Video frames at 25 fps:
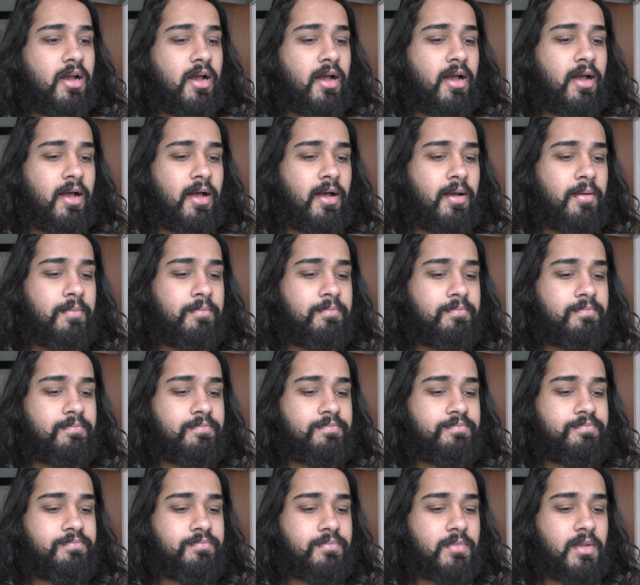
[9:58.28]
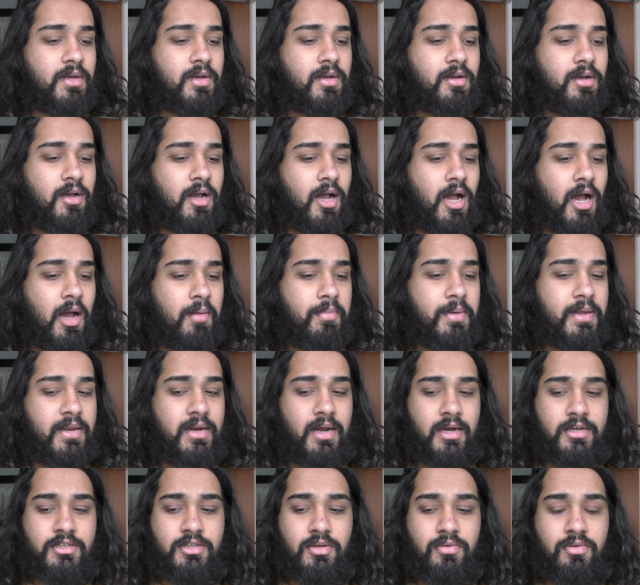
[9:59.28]
I mean,
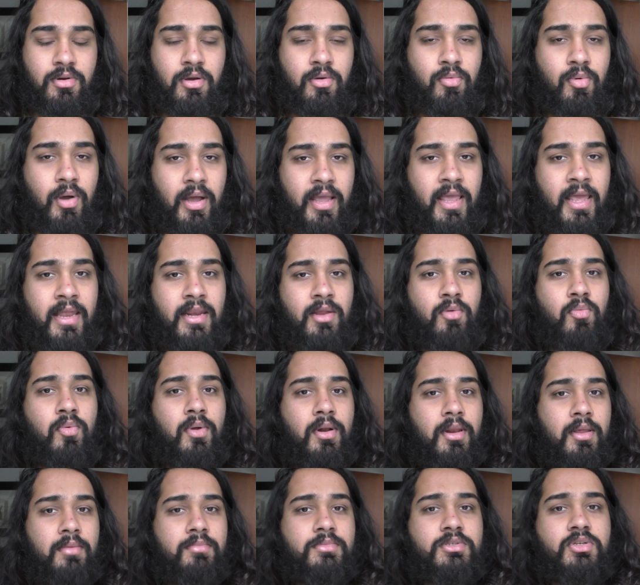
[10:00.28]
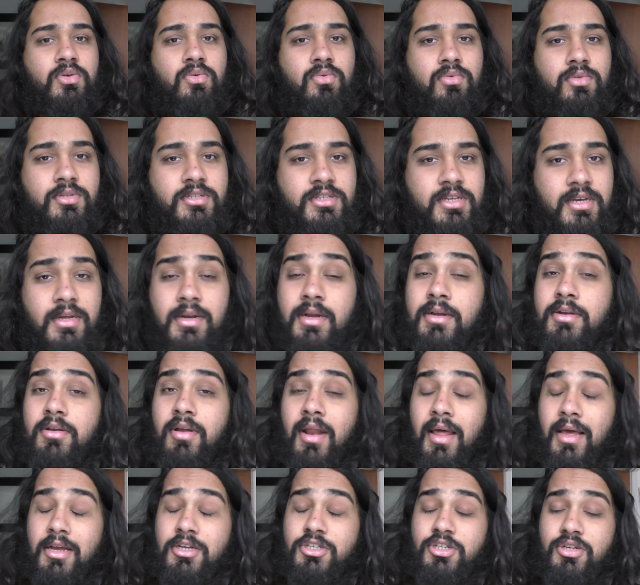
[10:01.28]
I don't know what Kenny Williams calls it, and I
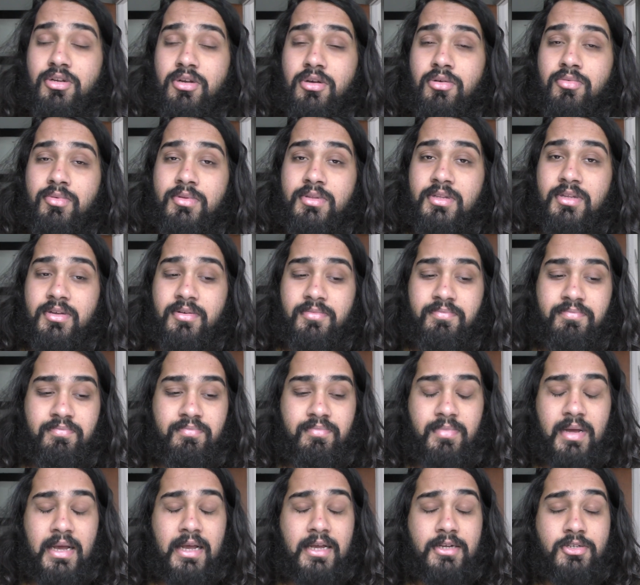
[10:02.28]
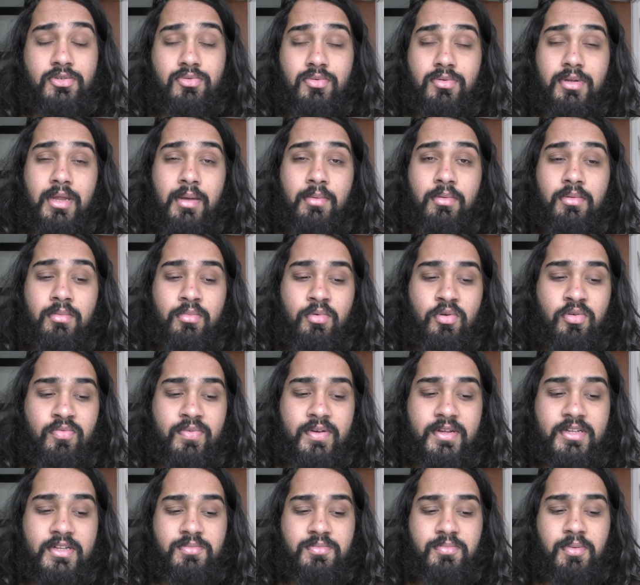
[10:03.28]
don't actually know what the actual name of the move
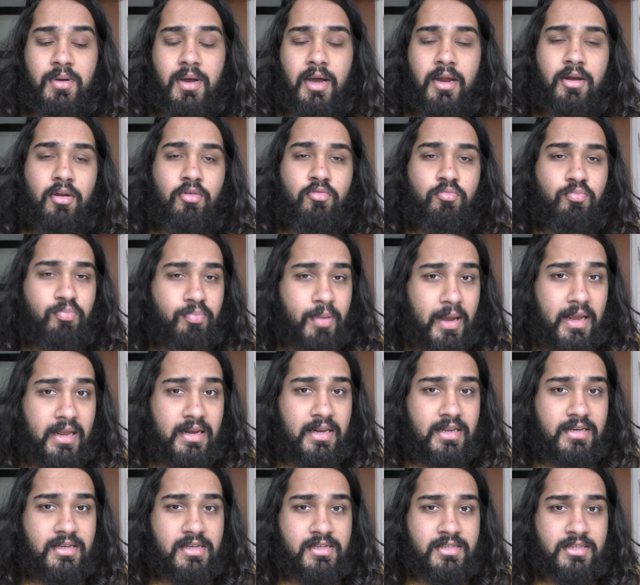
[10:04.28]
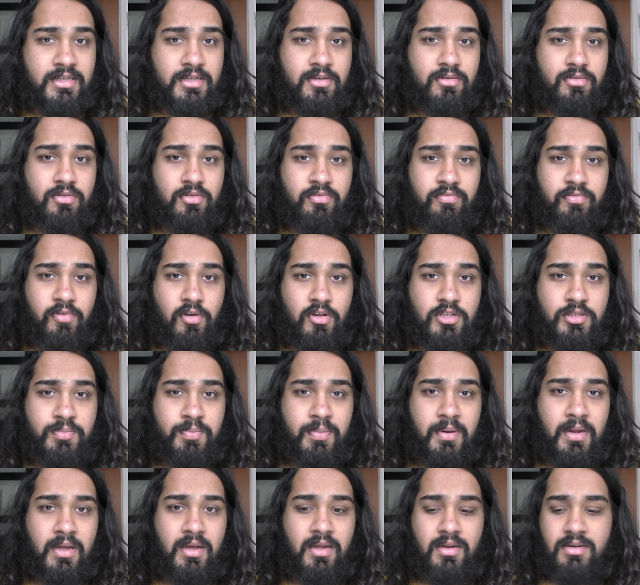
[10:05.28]
but I know Bailey does it with the Rose
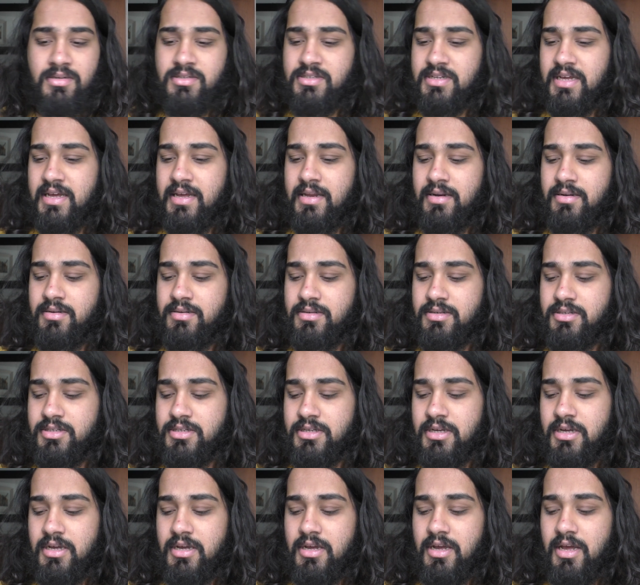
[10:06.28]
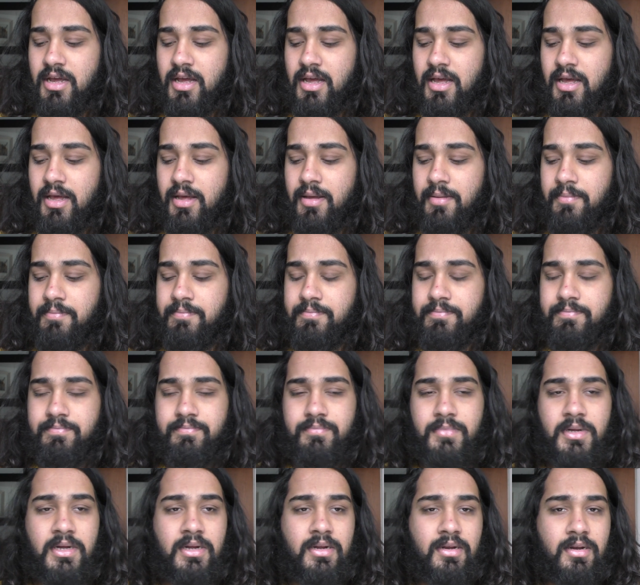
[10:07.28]
Plant, and
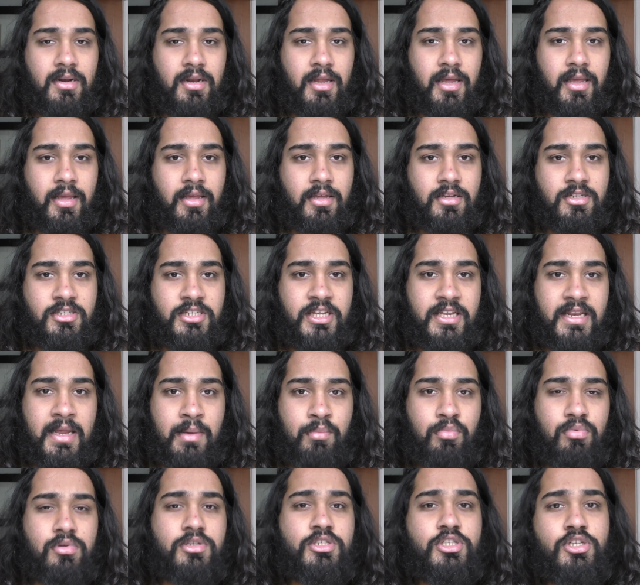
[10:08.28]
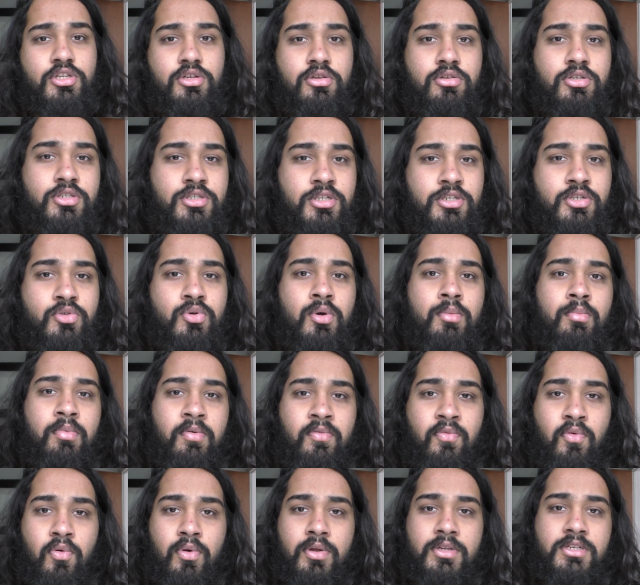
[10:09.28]
like Dean Ambrose used to do it
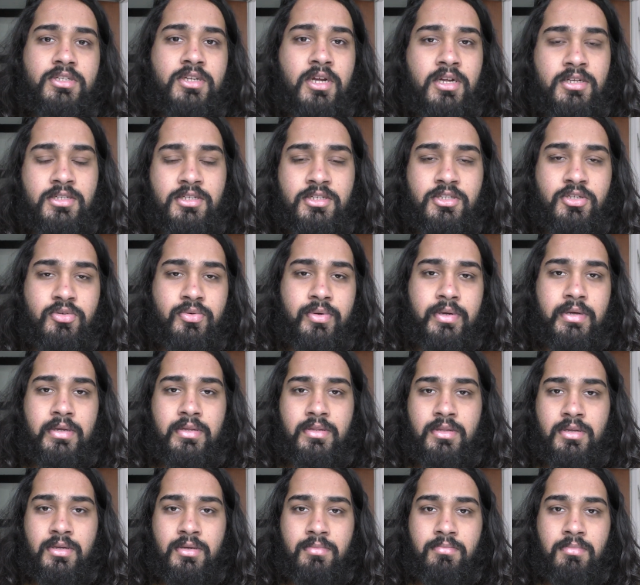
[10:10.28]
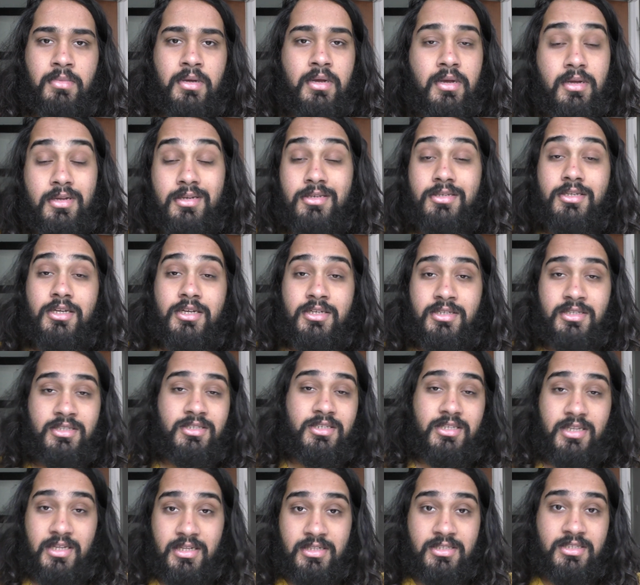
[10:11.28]
before he started doing the Dirty
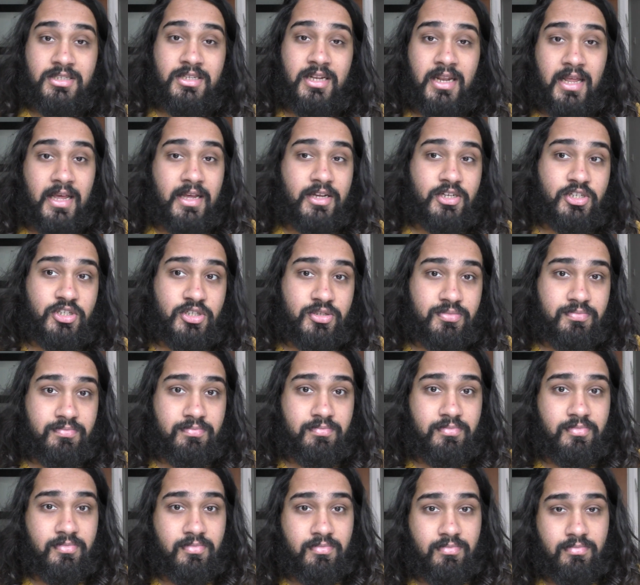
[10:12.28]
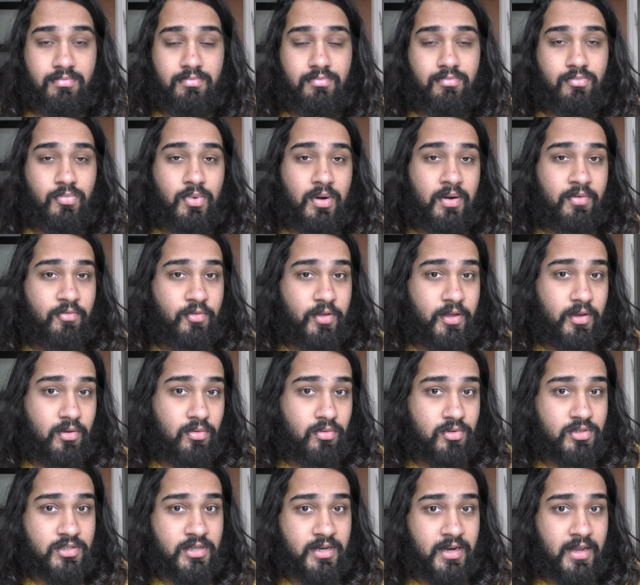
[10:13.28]
Deed / whatever he
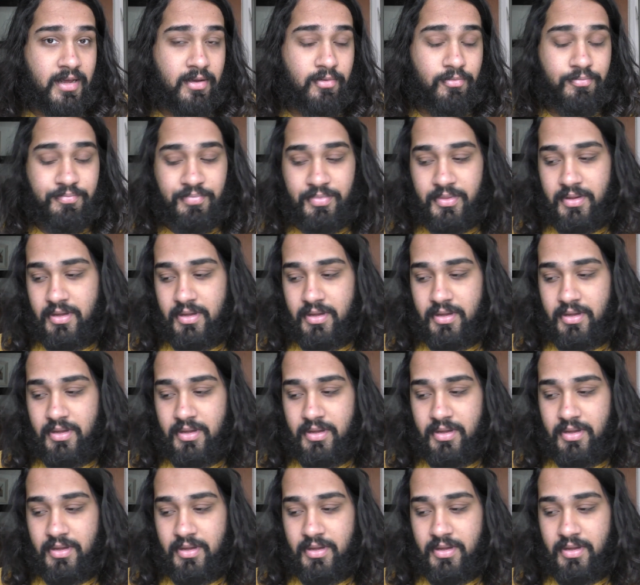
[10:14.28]
calls it now.